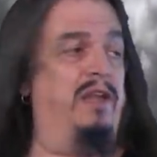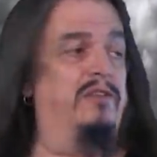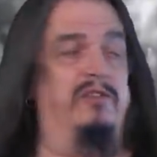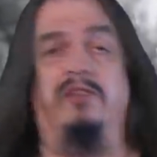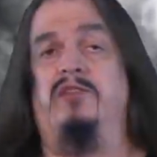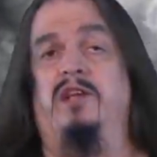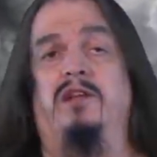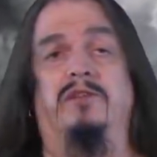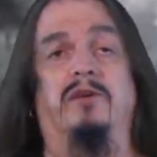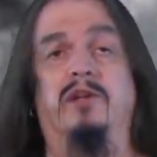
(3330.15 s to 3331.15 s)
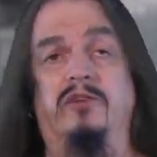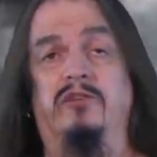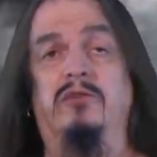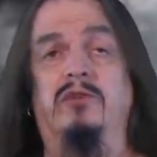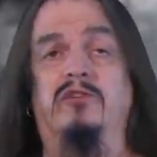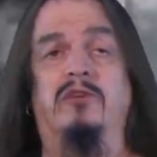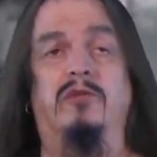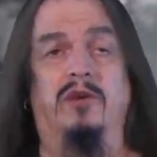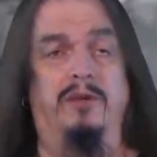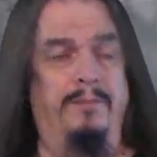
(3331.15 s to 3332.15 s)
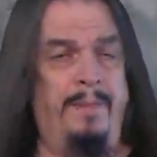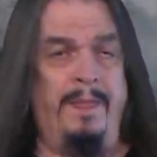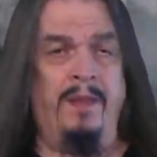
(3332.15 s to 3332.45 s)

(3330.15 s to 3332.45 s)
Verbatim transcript: eight, sixteen, thirty-two, and so on,